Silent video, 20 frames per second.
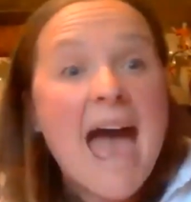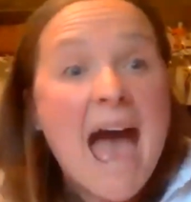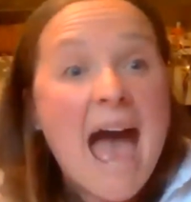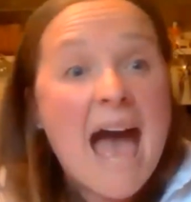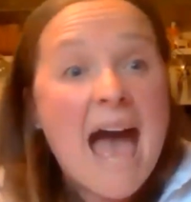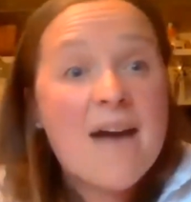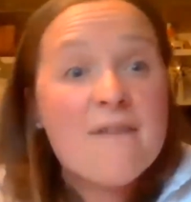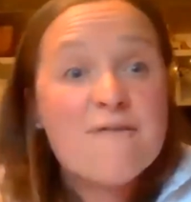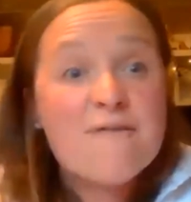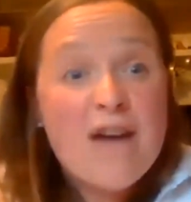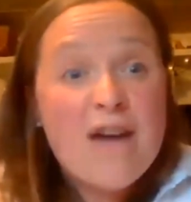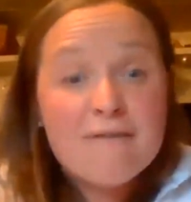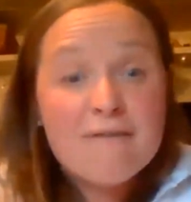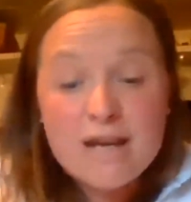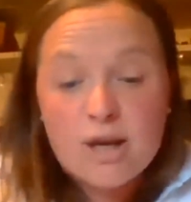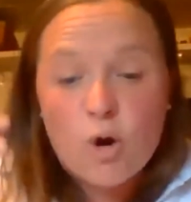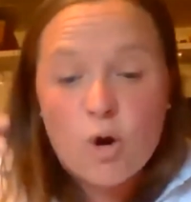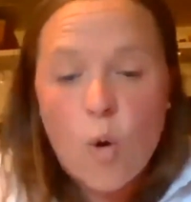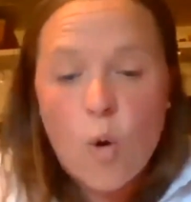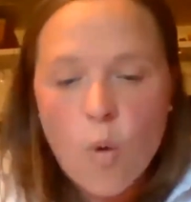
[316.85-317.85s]
our very
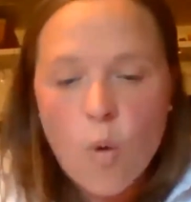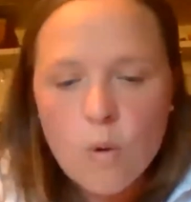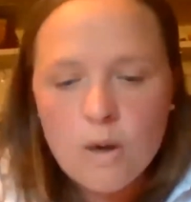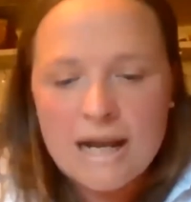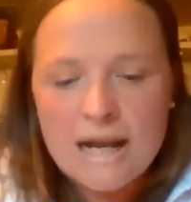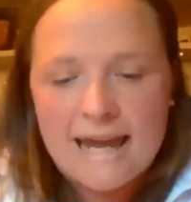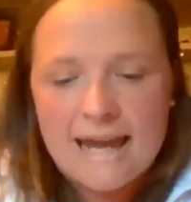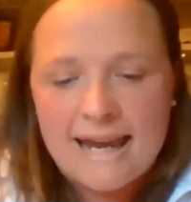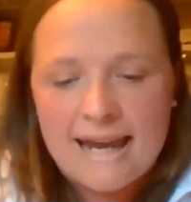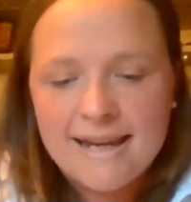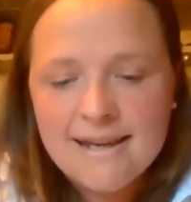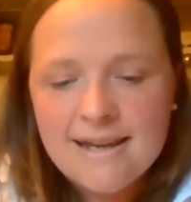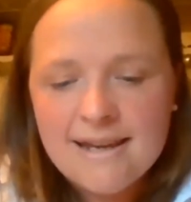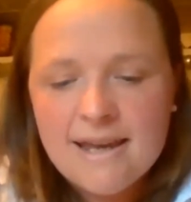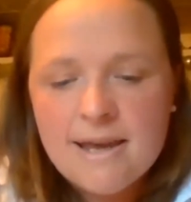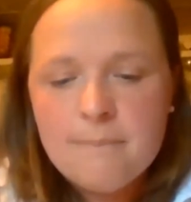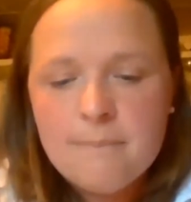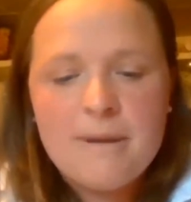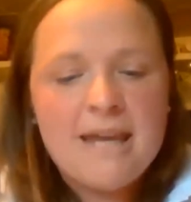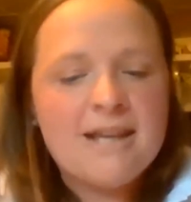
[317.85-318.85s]
calling,
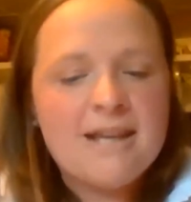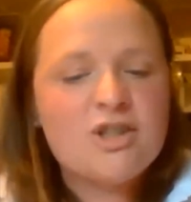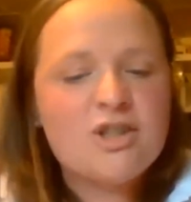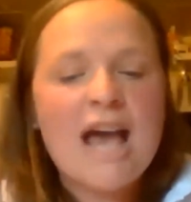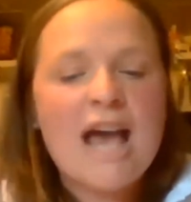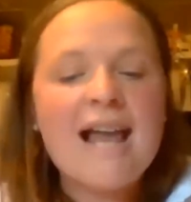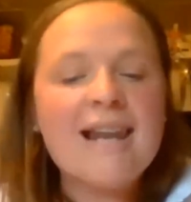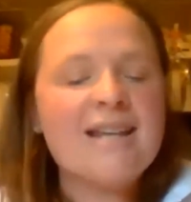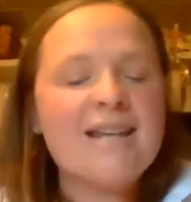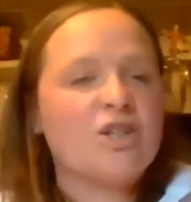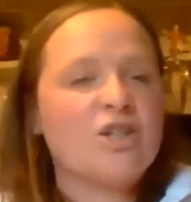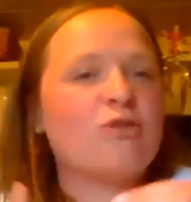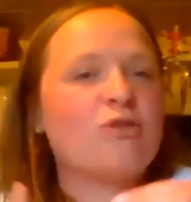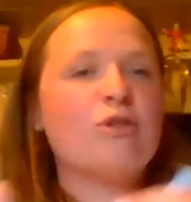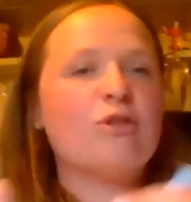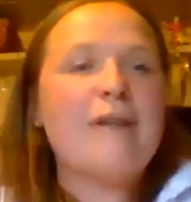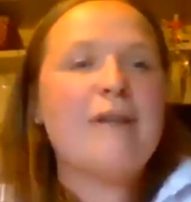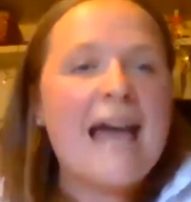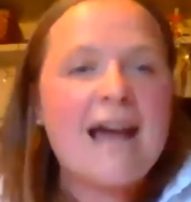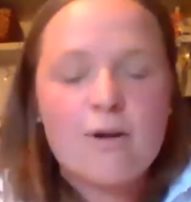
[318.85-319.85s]
being challenged
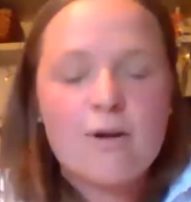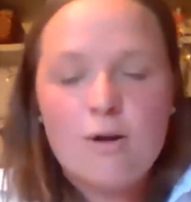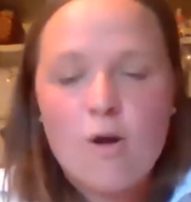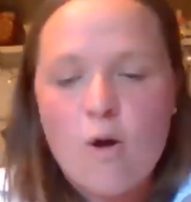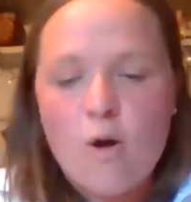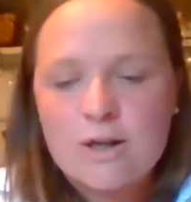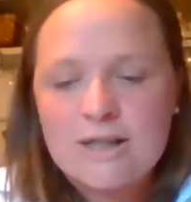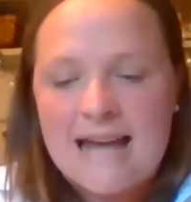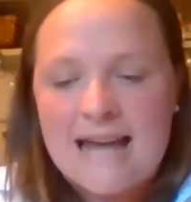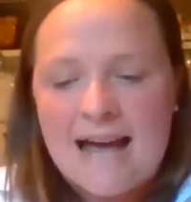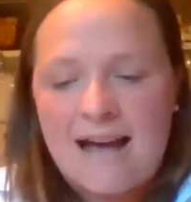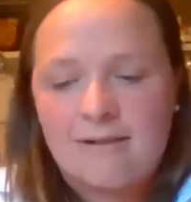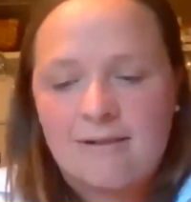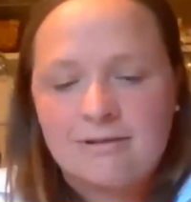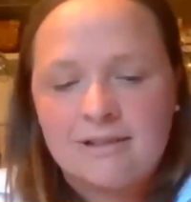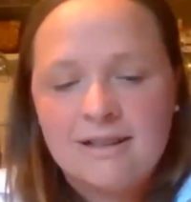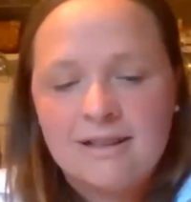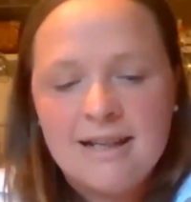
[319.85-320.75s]
through lockdown?